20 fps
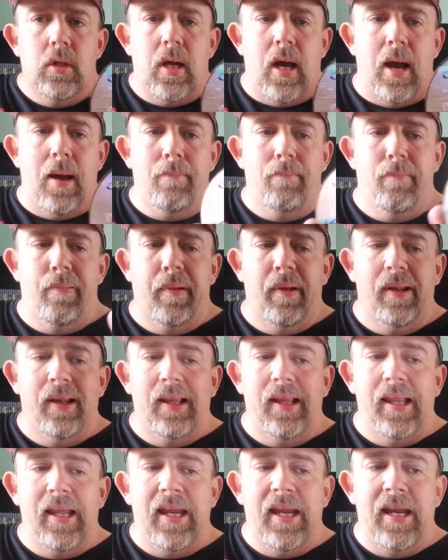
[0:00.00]
I
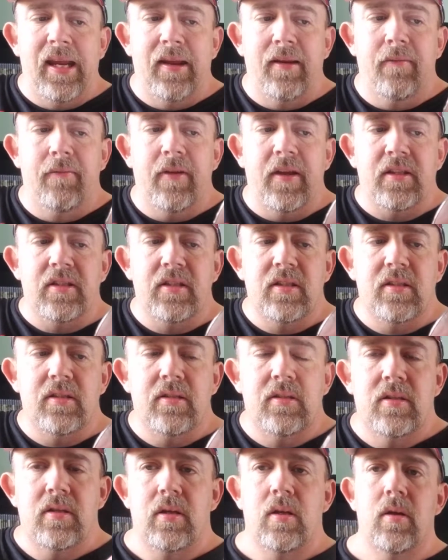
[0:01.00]
believe
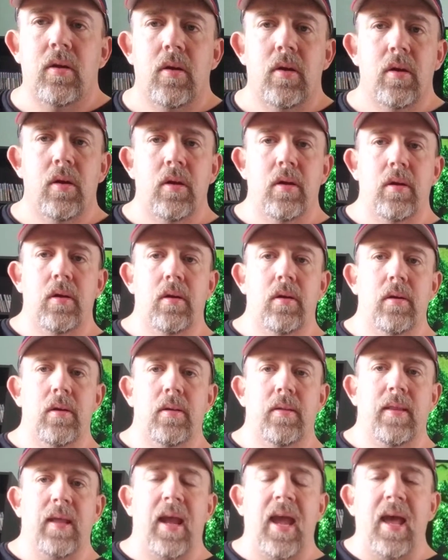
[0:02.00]

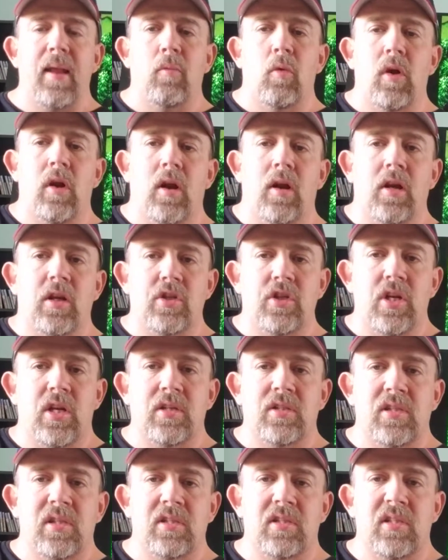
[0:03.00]
they had one on the
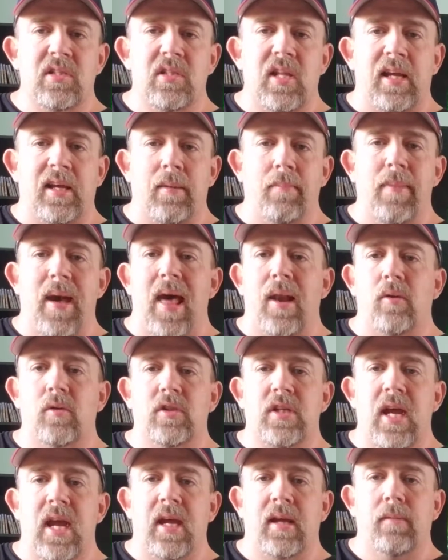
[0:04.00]
Genesis. It's like a battle
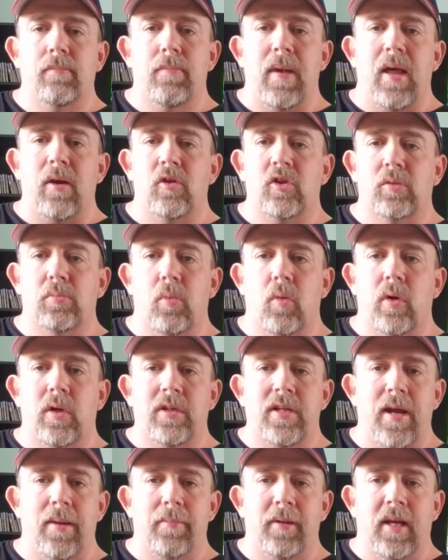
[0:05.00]
tank, battle
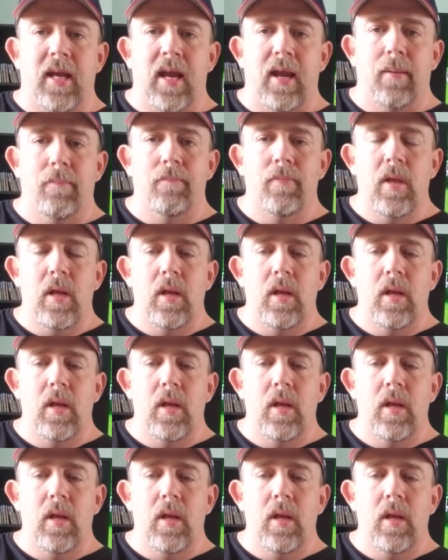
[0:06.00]
sport type of game.